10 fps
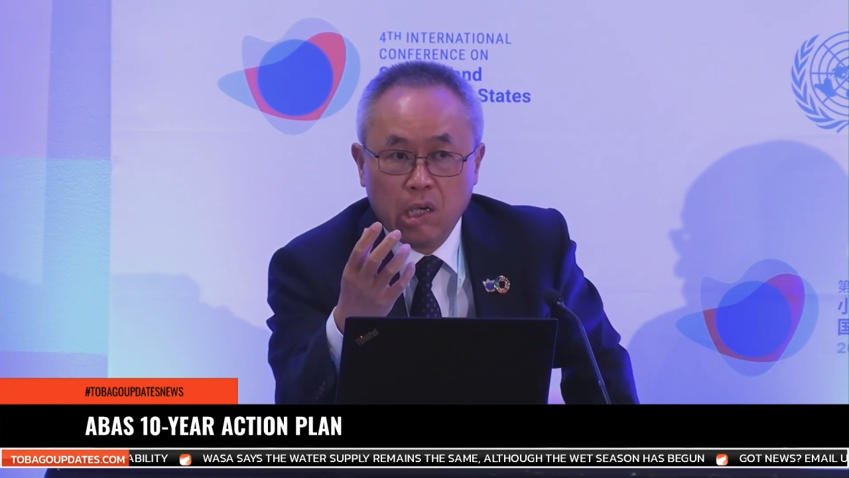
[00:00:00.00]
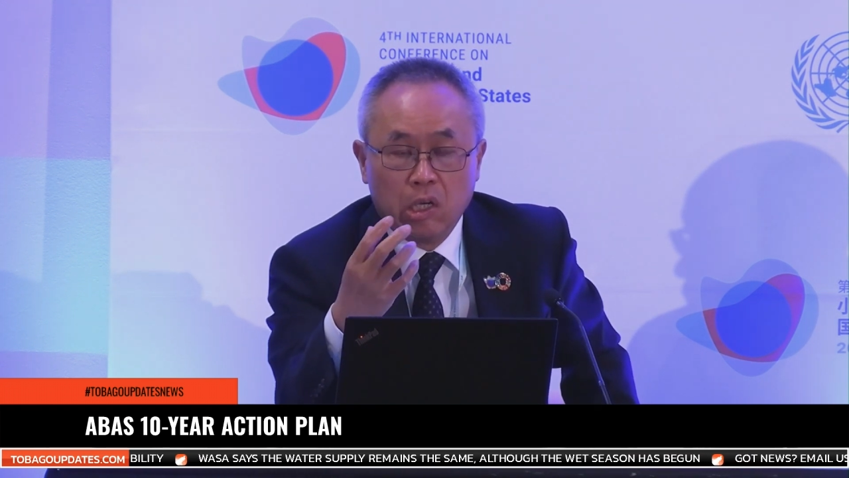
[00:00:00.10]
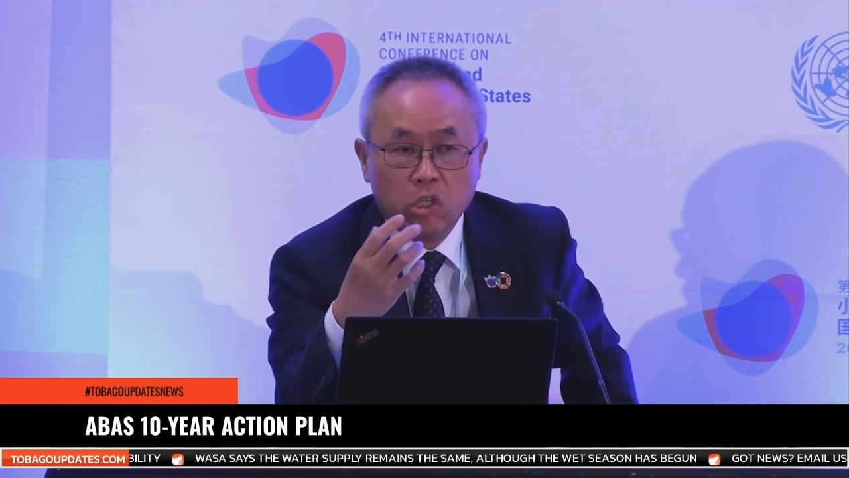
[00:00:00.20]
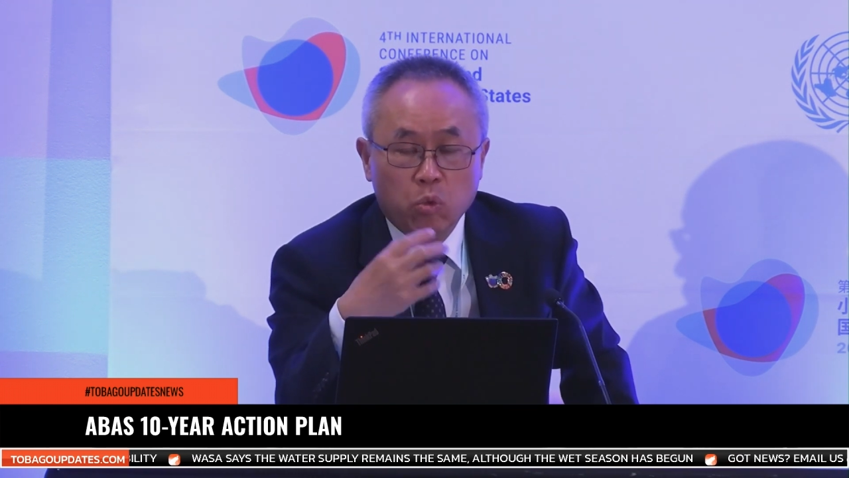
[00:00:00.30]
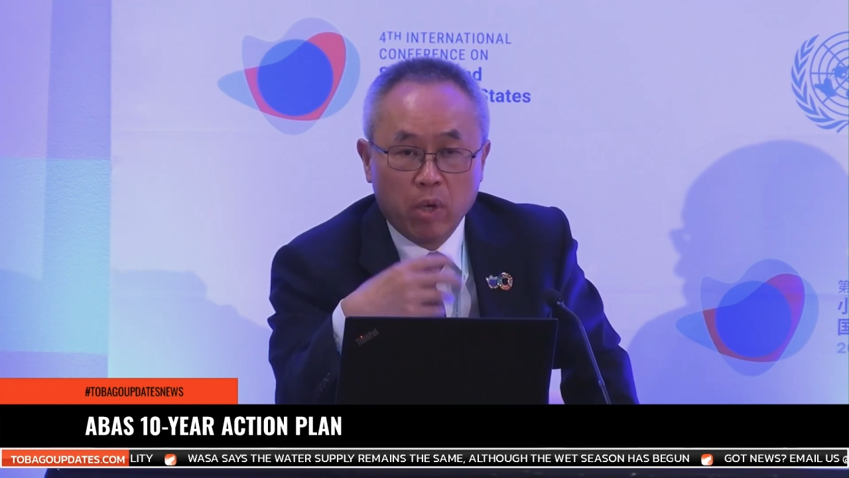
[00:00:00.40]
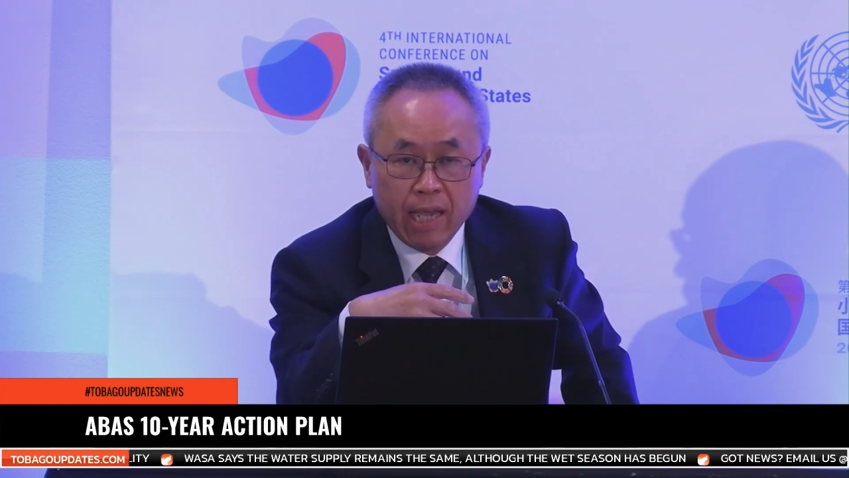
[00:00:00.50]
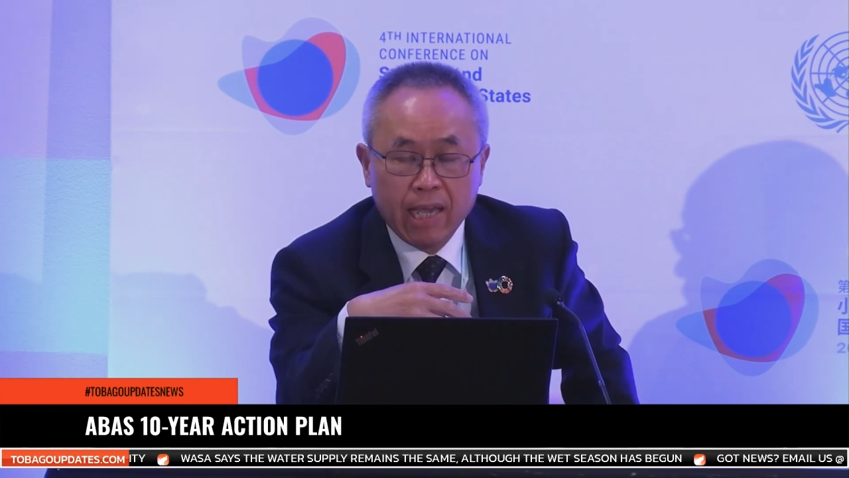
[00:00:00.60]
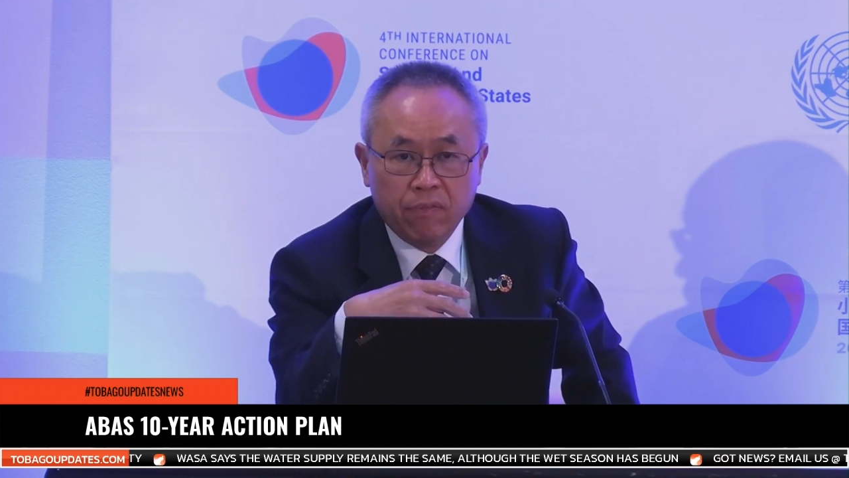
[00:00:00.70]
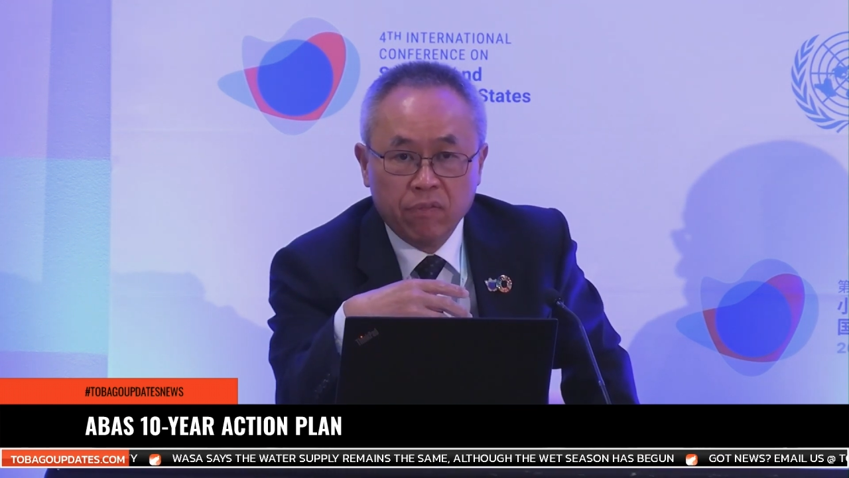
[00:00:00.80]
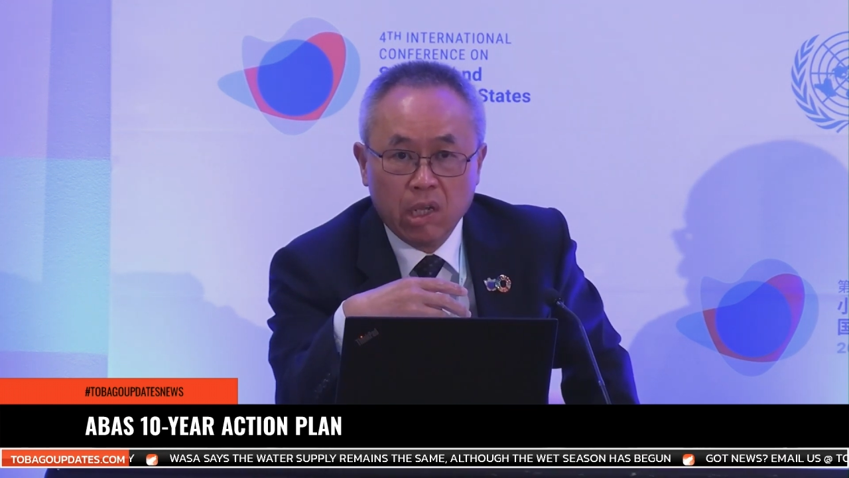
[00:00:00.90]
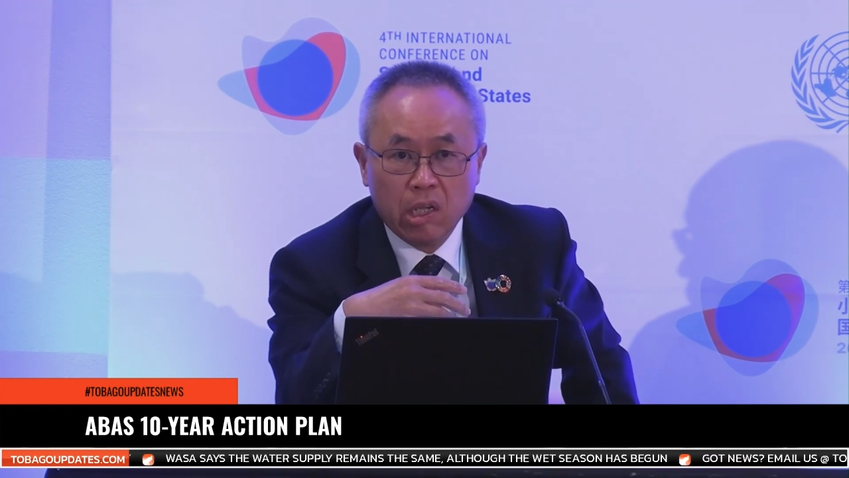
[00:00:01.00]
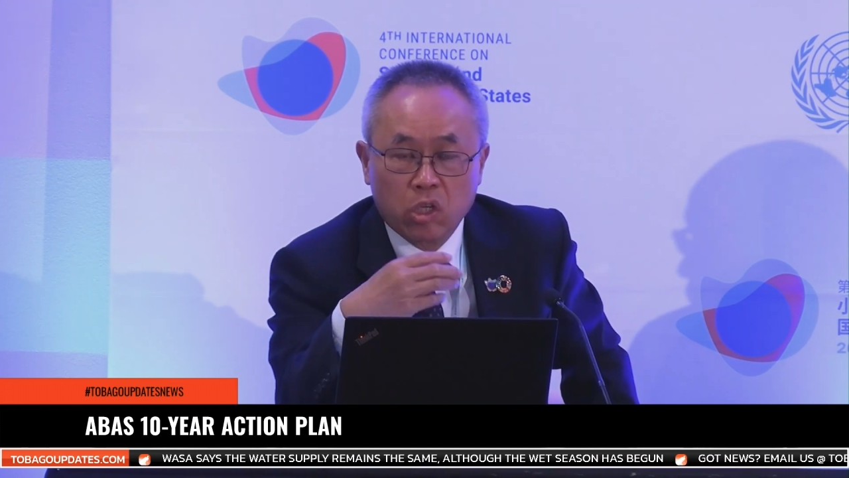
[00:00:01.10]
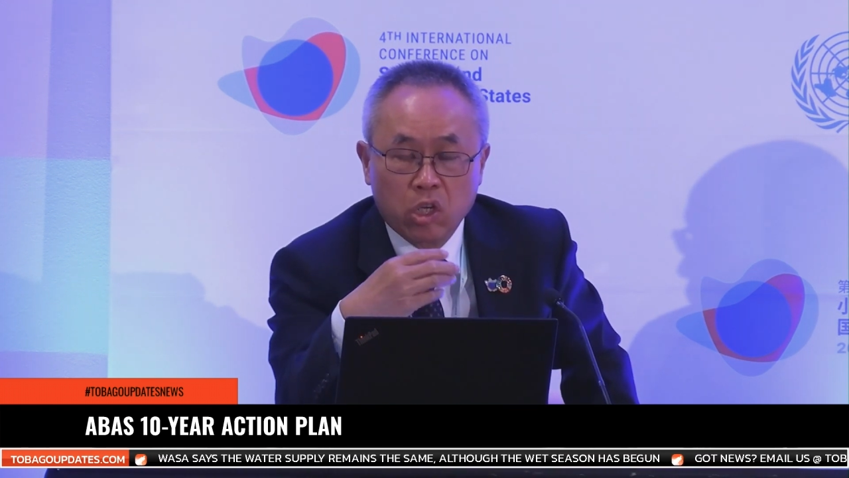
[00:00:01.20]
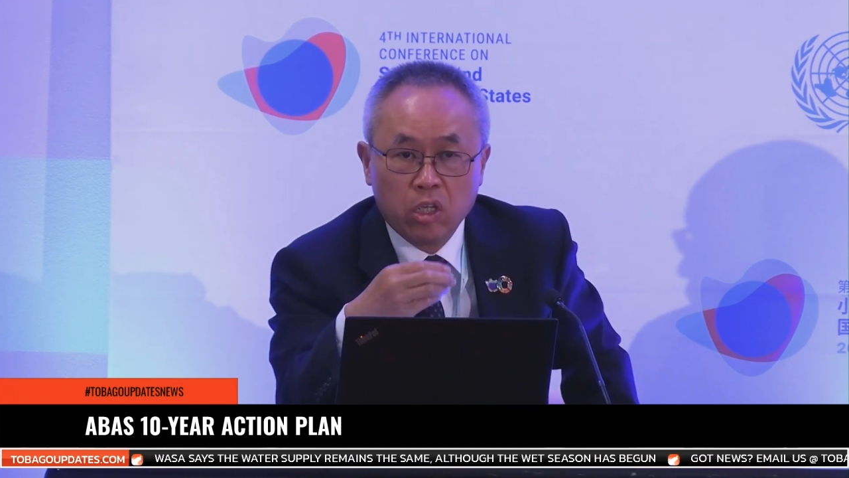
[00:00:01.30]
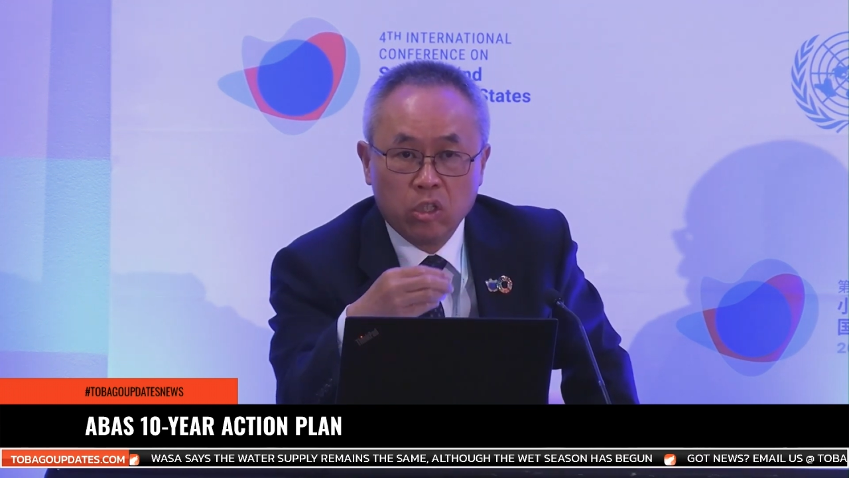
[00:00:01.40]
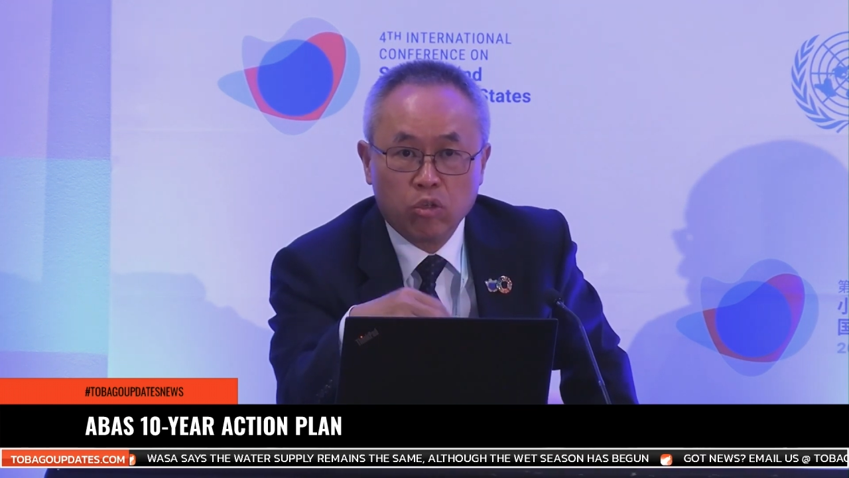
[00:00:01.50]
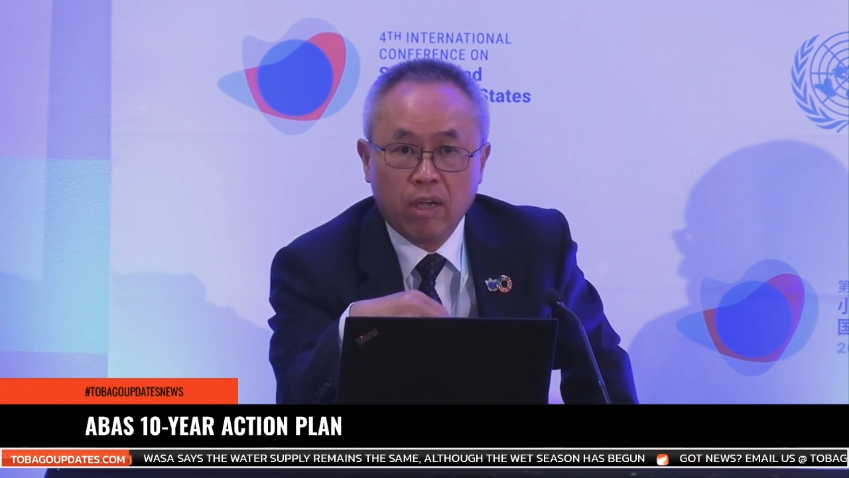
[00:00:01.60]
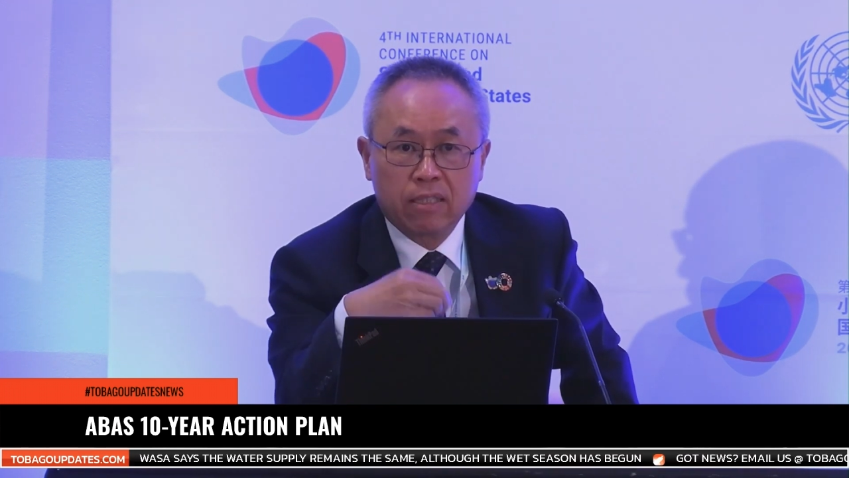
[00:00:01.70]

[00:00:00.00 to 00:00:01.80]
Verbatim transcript: the UN is going to